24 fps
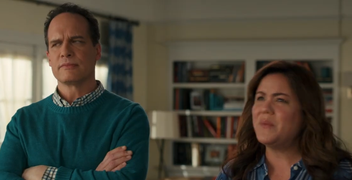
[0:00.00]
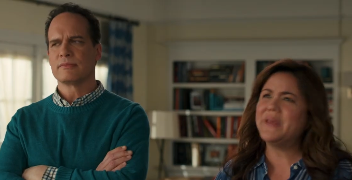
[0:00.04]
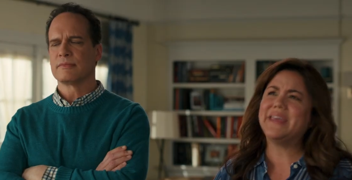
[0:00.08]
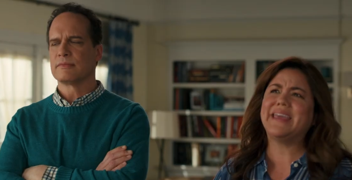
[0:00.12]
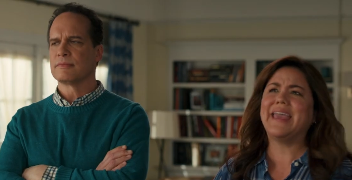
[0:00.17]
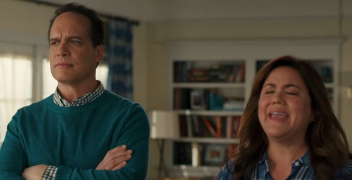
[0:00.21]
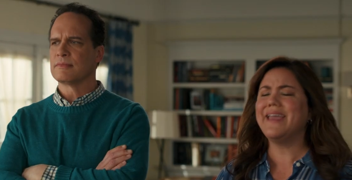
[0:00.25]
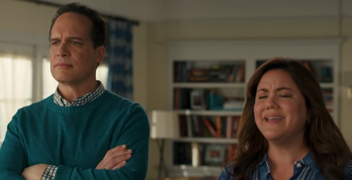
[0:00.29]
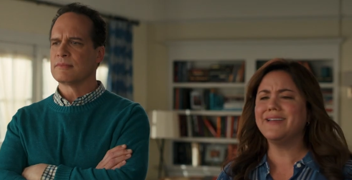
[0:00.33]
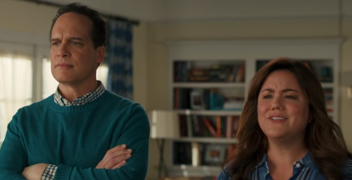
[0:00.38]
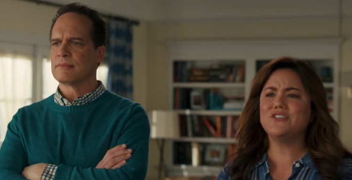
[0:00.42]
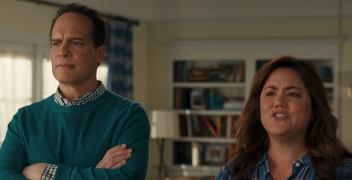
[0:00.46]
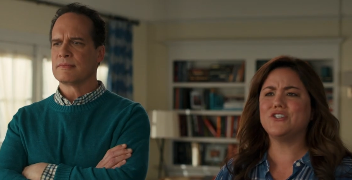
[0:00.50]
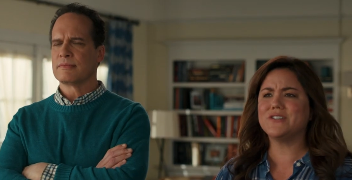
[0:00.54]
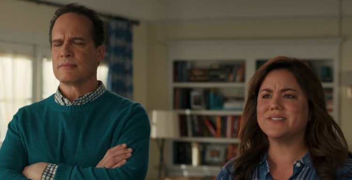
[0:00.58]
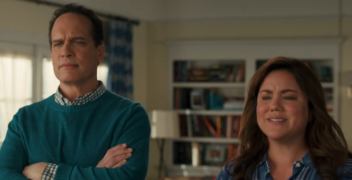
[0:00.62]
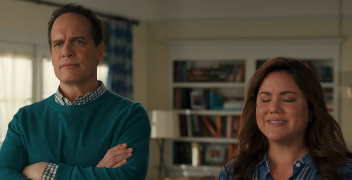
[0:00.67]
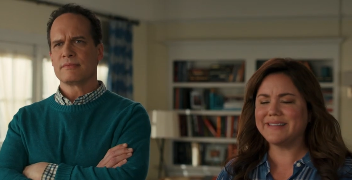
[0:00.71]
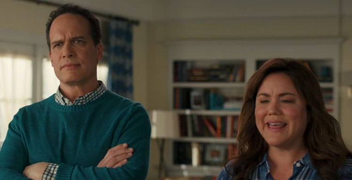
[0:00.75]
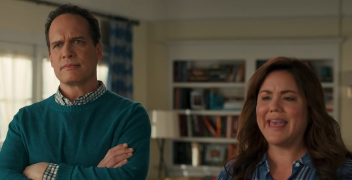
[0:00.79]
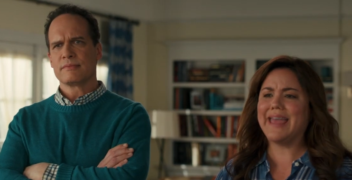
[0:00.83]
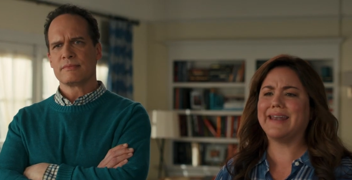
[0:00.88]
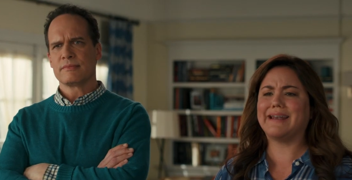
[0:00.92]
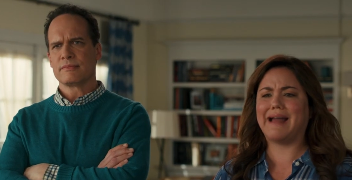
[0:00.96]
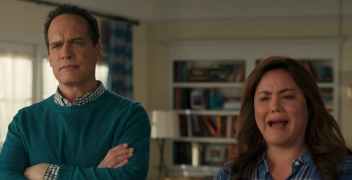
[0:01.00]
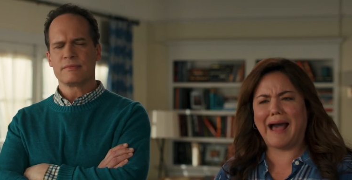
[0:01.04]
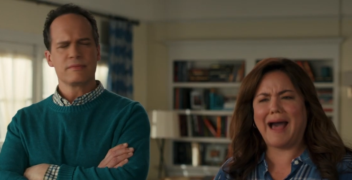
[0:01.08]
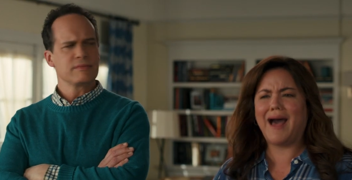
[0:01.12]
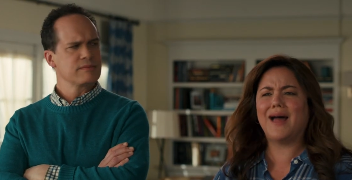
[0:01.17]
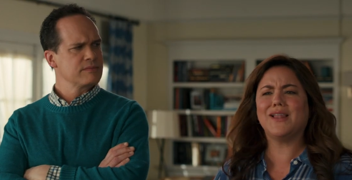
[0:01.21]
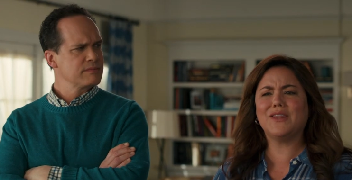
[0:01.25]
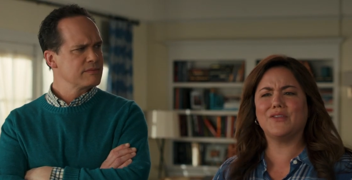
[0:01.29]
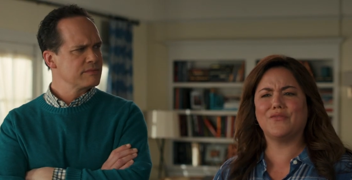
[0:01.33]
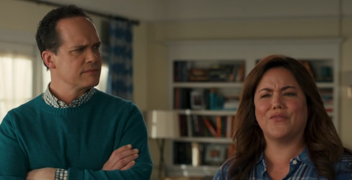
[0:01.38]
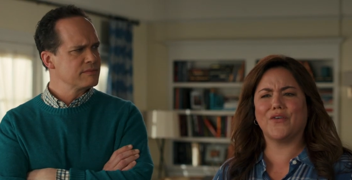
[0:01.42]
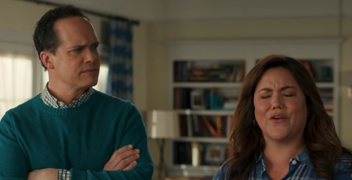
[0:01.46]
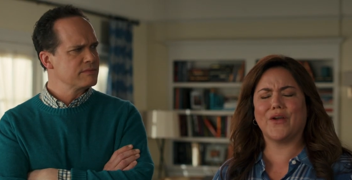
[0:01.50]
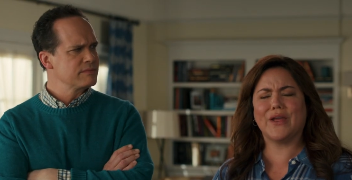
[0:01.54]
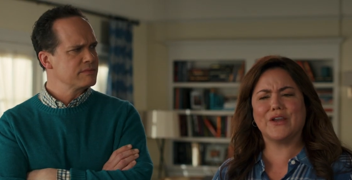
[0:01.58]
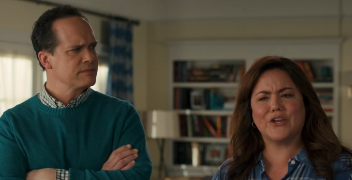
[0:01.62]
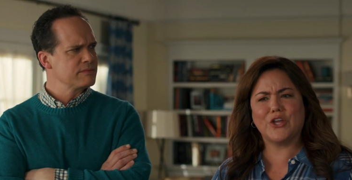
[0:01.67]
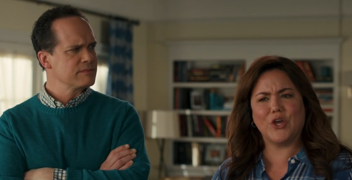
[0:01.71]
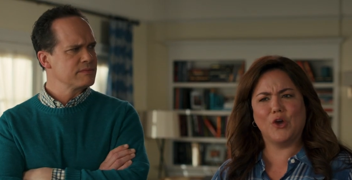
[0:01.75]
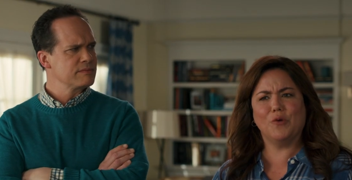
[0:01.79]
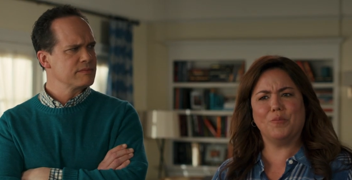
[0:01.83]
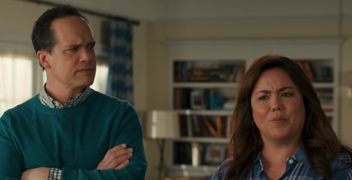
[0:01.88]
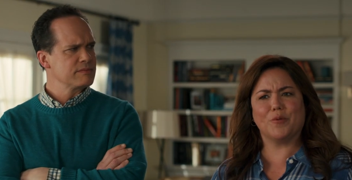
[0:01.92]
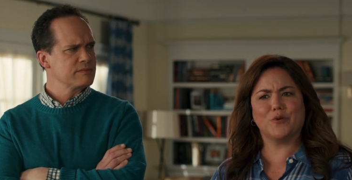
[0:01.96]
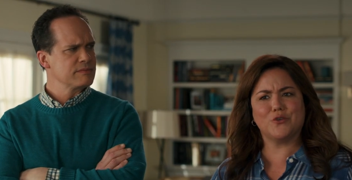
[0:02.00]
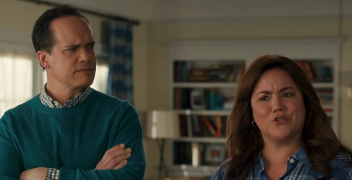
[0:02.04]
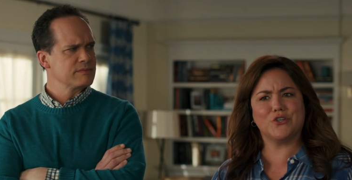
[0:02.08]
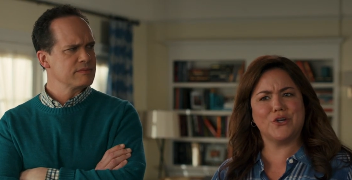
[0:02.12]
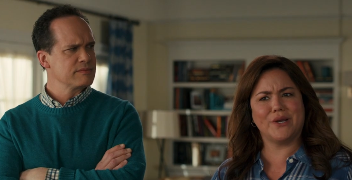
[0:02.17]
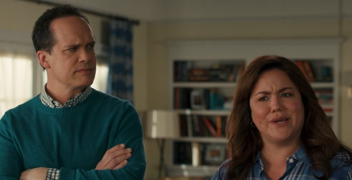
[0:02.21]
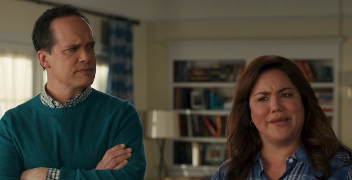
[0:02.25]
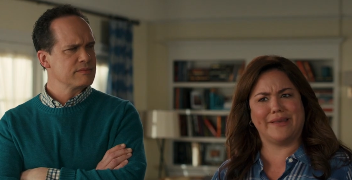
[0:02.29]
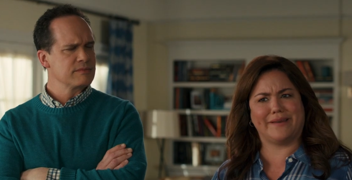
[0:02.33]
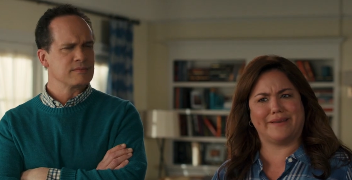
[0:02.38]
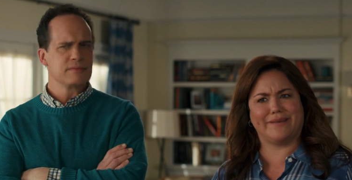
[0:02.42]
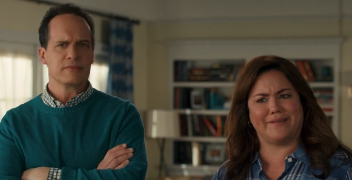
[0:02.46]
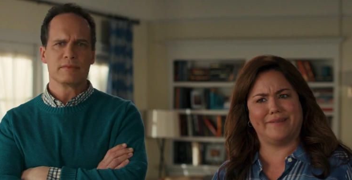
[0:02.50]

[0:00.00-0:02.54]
Speaker 1: we can't just let Oliver and Cooper drink.